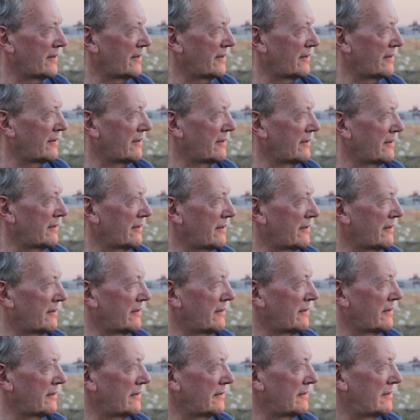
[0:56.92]

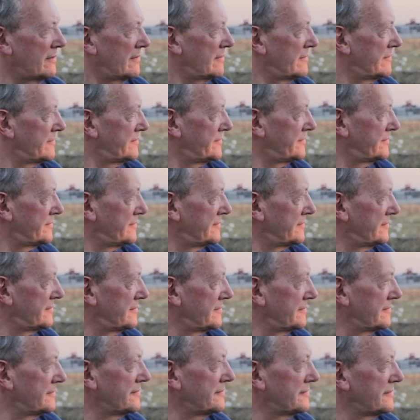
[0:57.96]

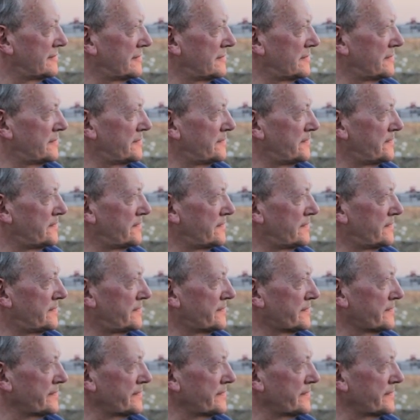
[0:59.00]
This person isn't speaking.